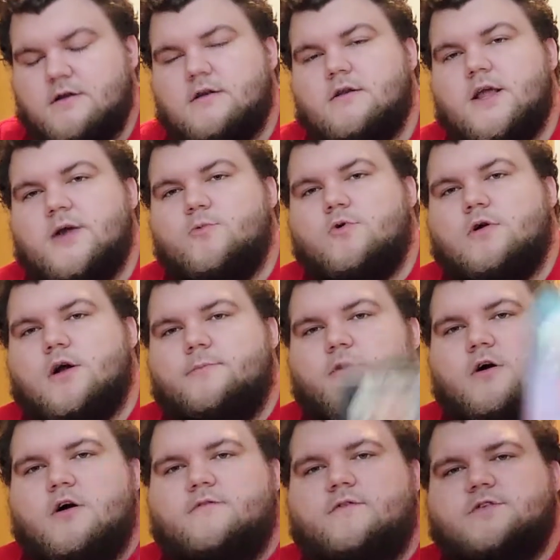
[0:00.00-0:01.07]
it will come
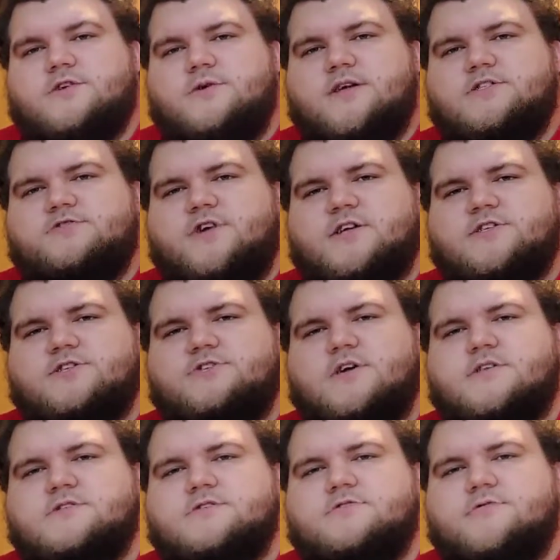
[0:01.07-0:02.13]
off. So Insurrextion
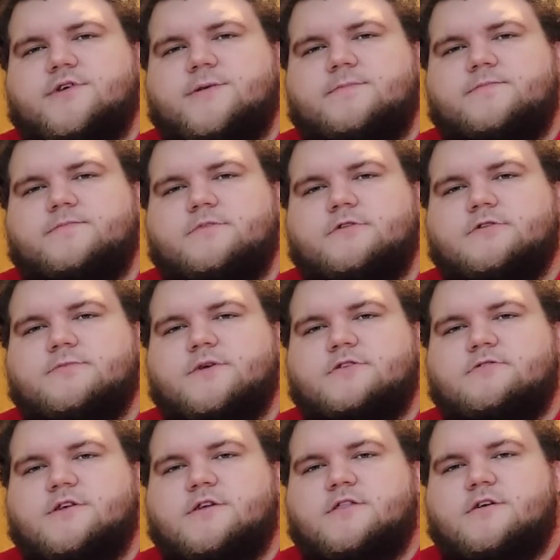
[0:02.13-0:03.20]
2003. Losing my
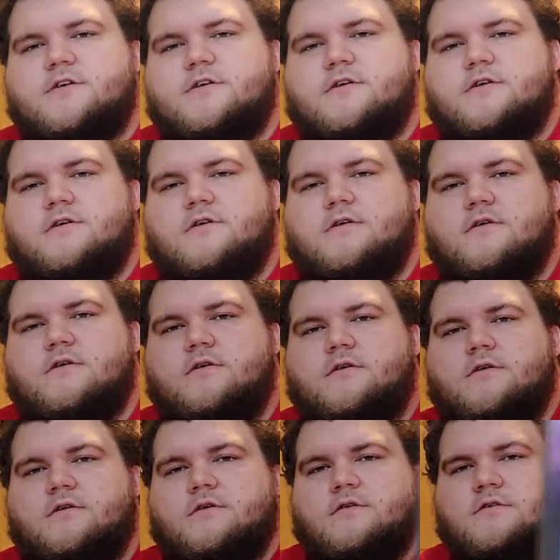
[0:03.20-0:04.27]
train of thought here.
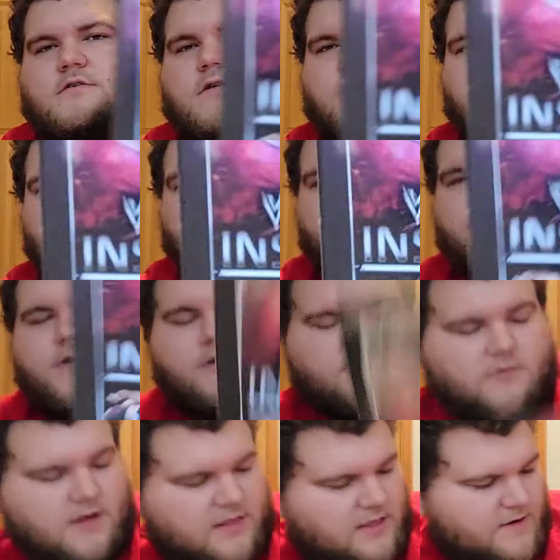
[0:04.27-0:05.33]
So, pretty
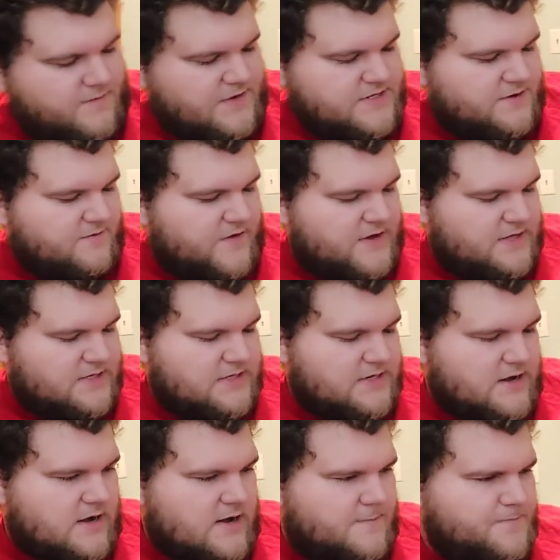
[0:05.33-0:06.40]
cool. I love these events.
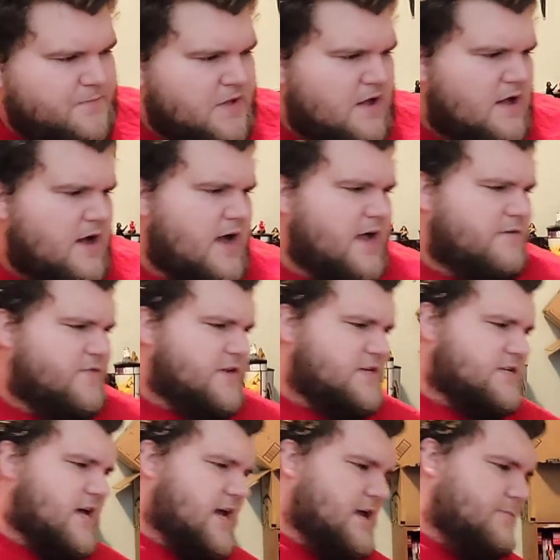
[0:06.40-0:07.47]
Um, I have the
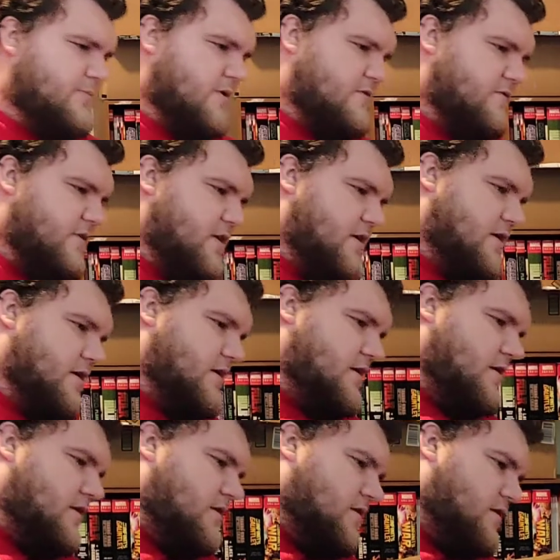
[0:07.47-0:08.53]
tape of
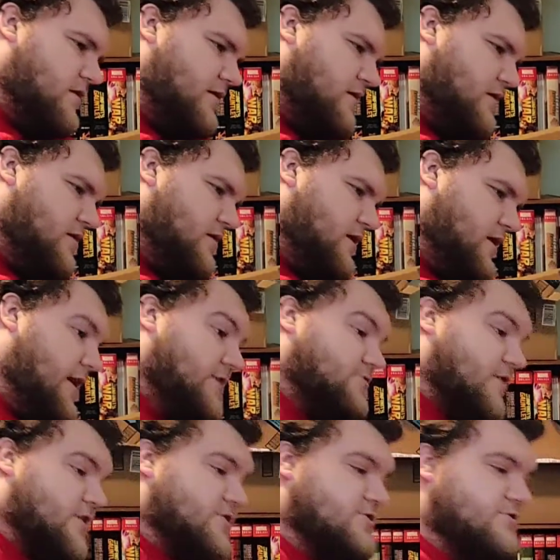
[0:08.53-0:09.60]
uh,
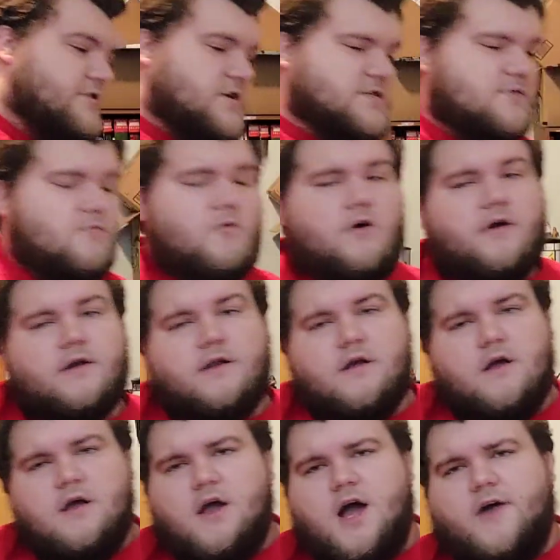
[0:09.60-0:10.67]
Insurrextion 2001.
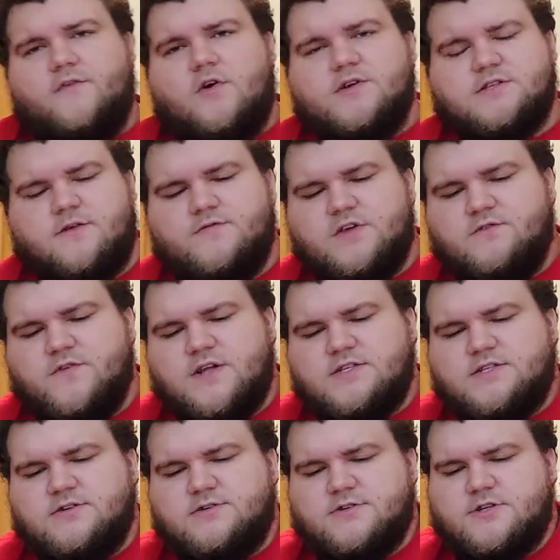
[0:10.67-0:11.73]
I've always loved the
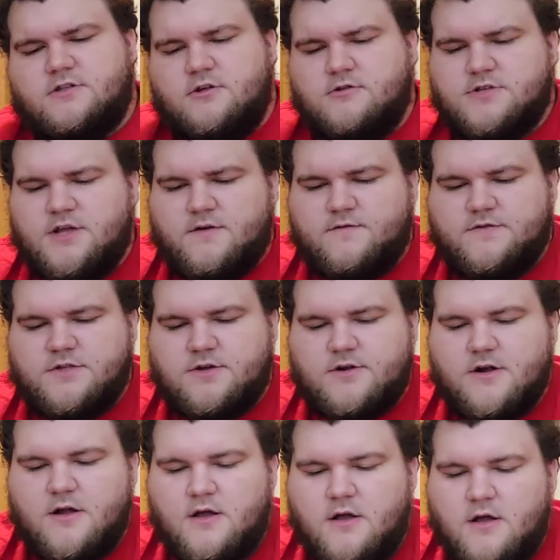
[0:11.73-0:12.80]
events. They're exclusives. They're,